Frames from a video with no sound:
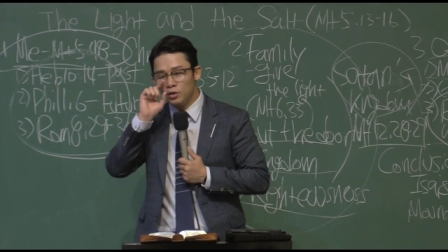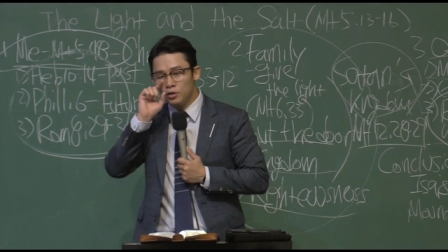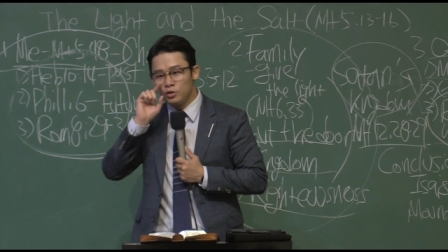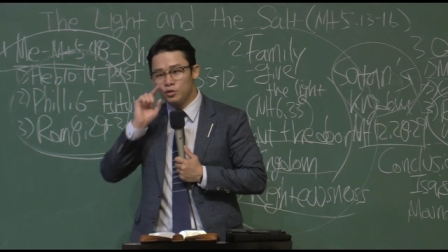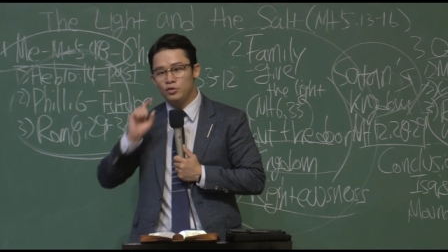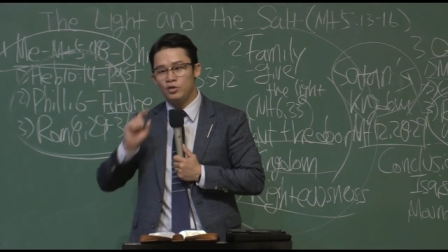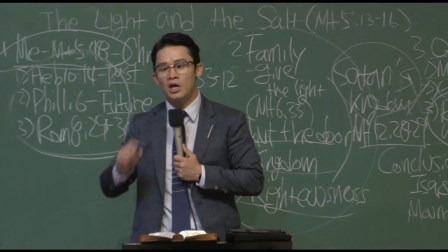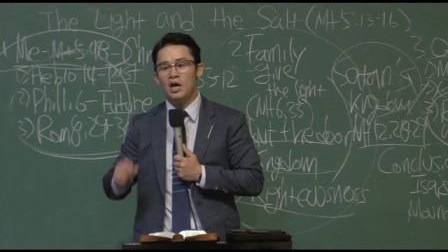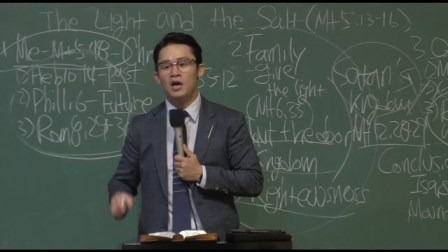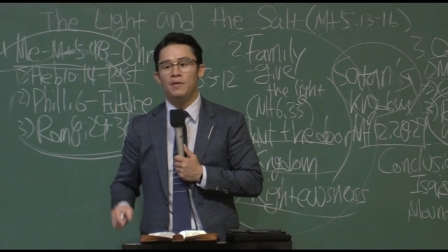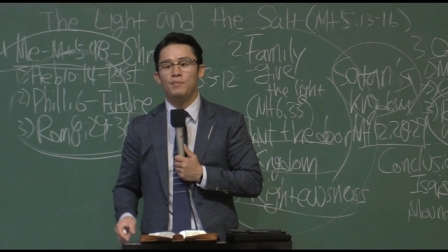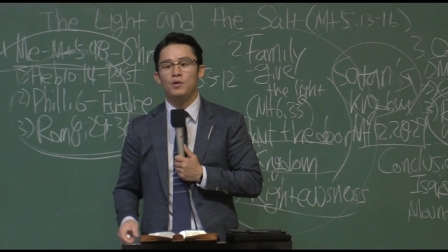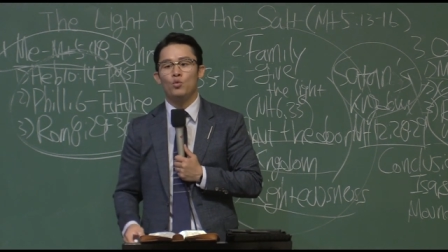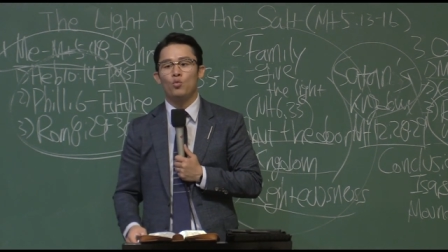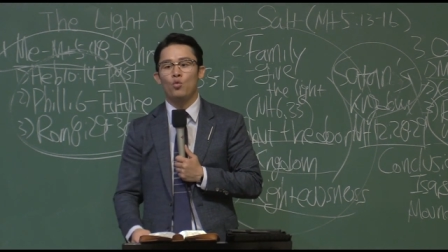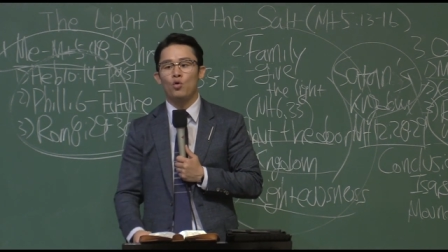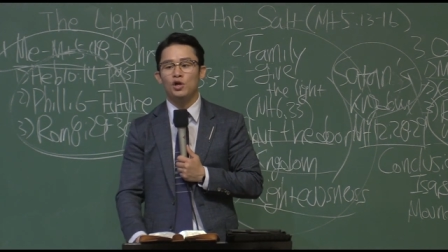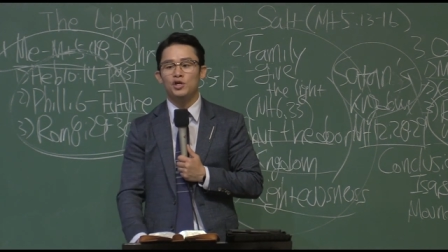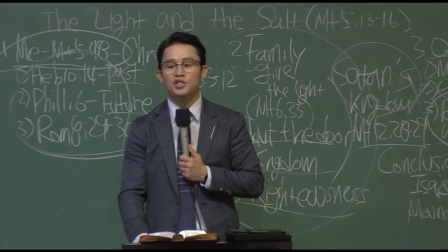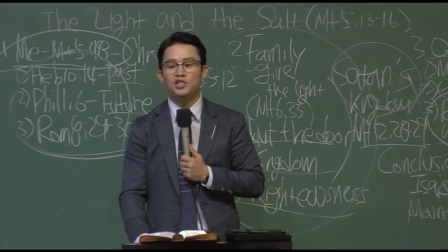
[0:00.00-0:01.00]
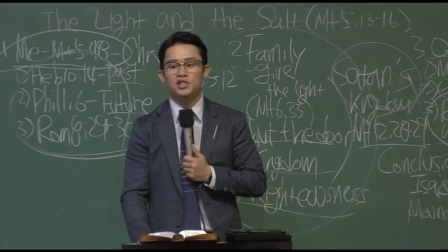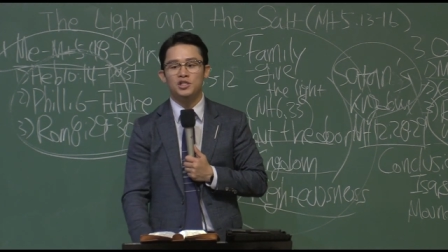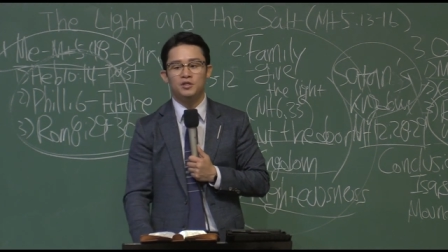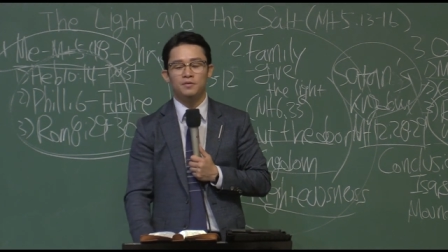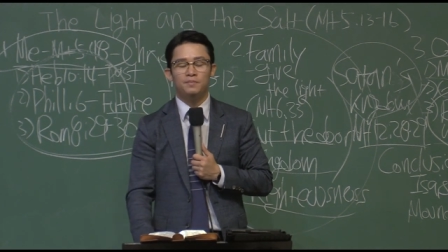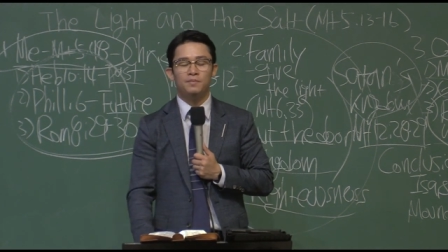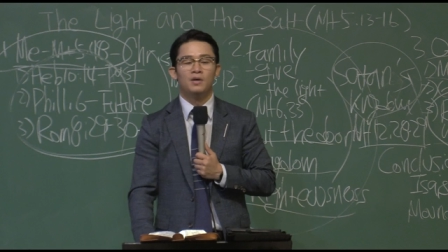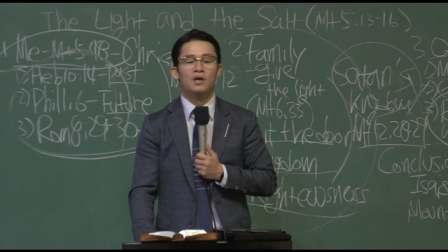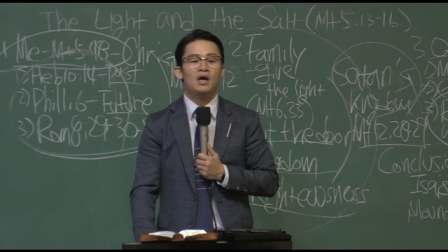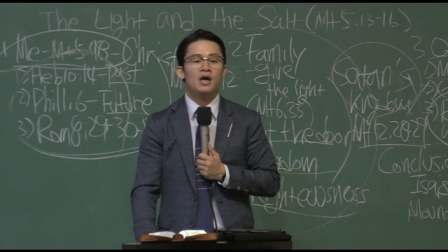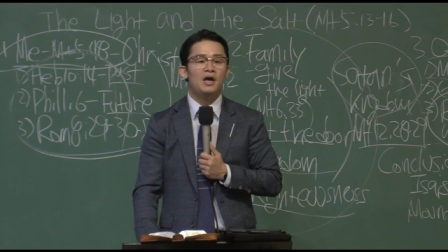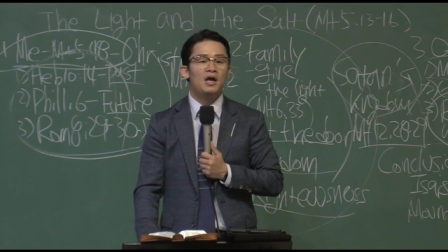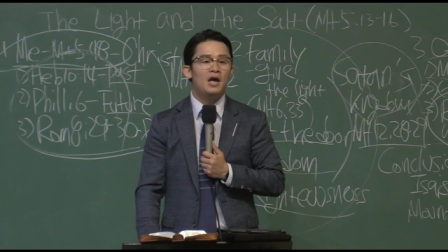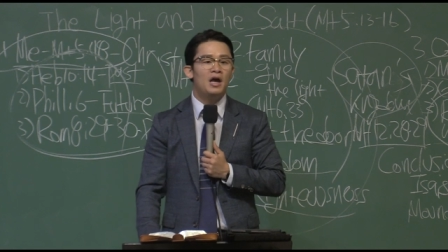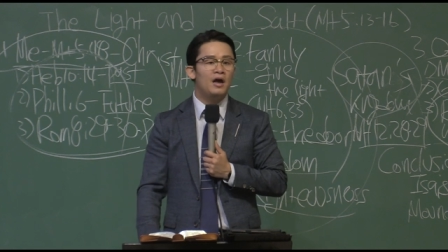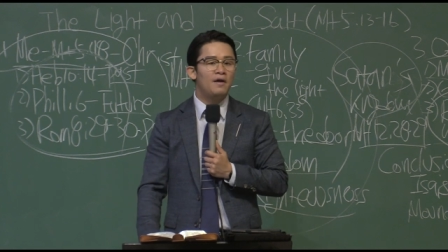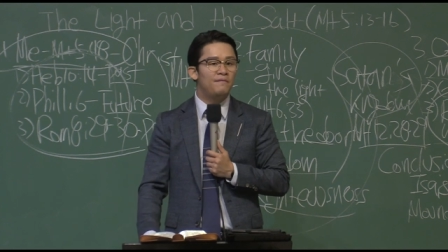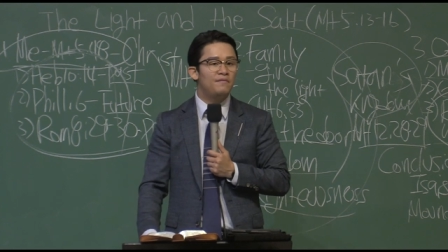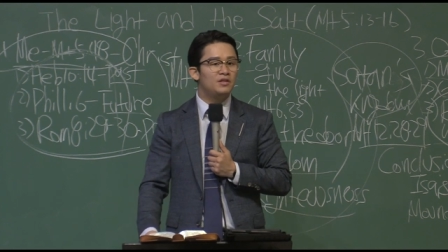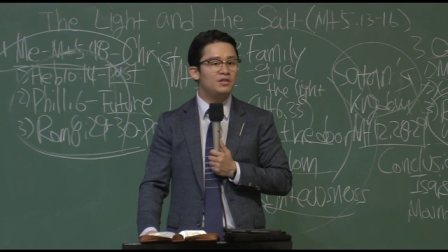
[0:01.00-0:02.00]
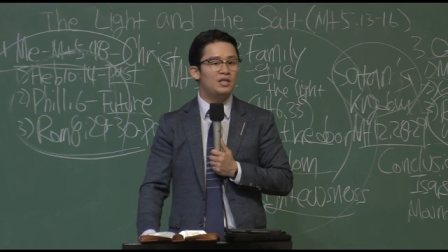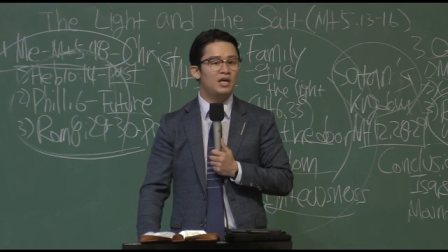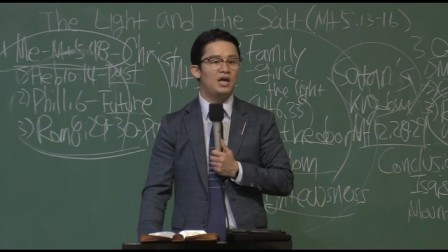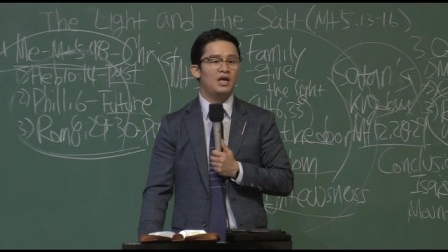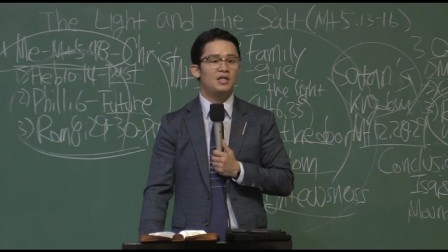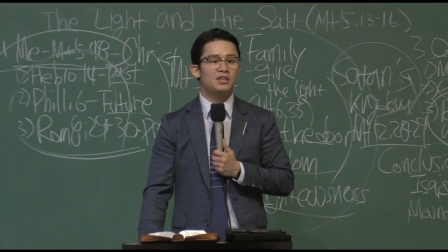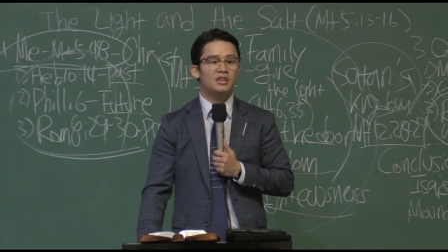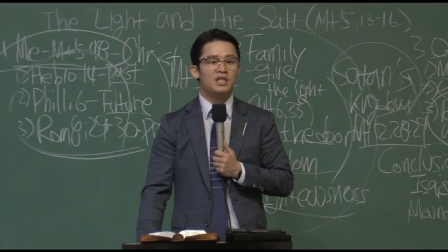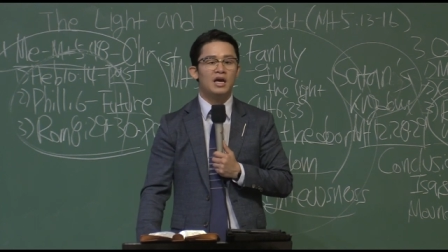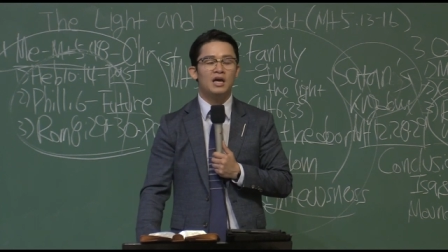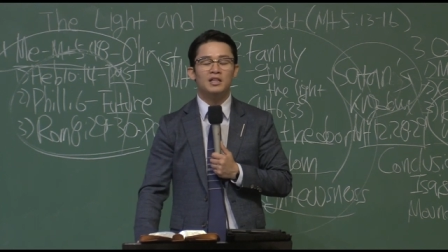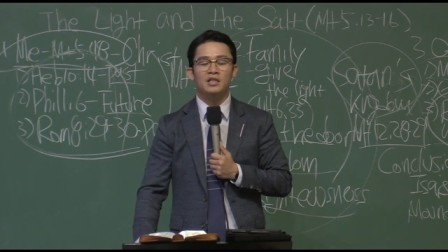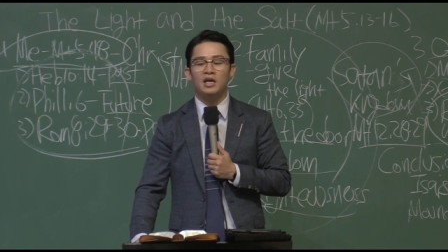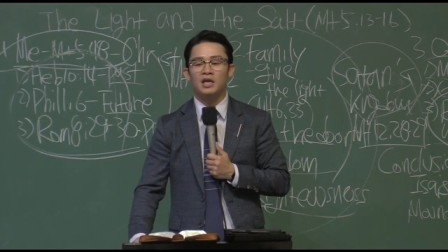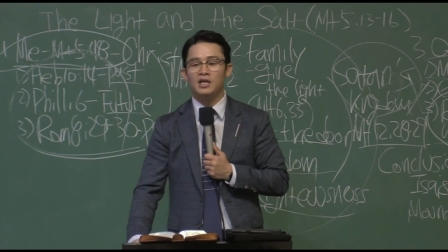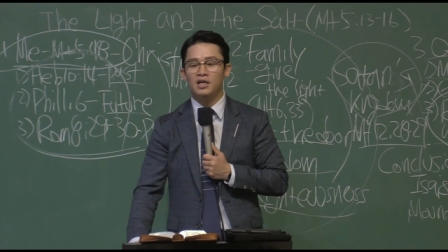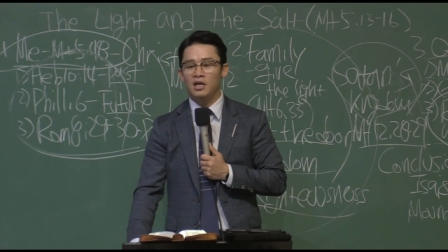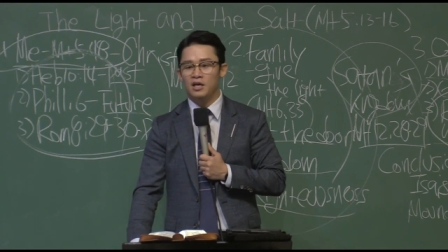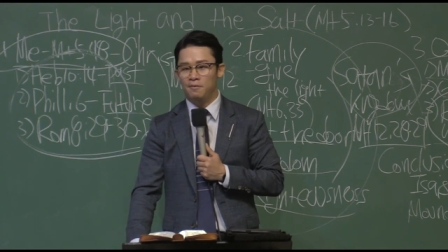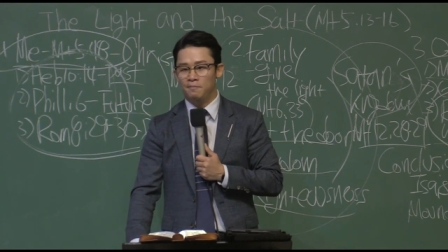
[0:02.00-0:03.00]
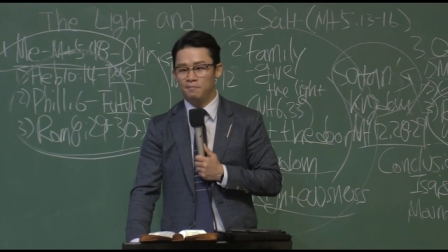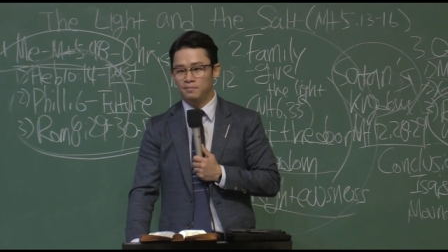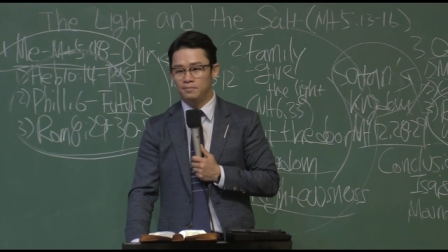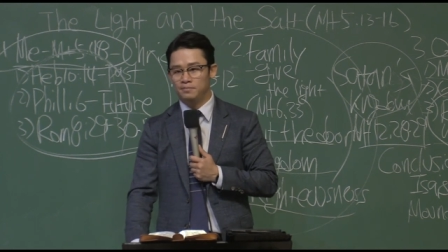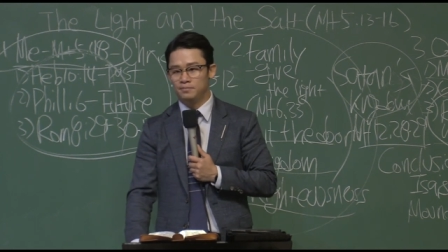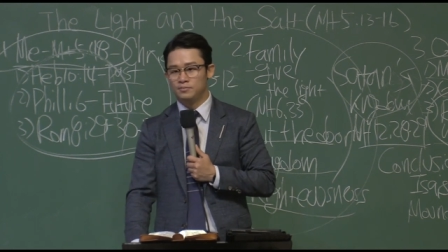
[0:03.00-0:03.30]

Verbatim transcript: to having worship every day 10 a.m.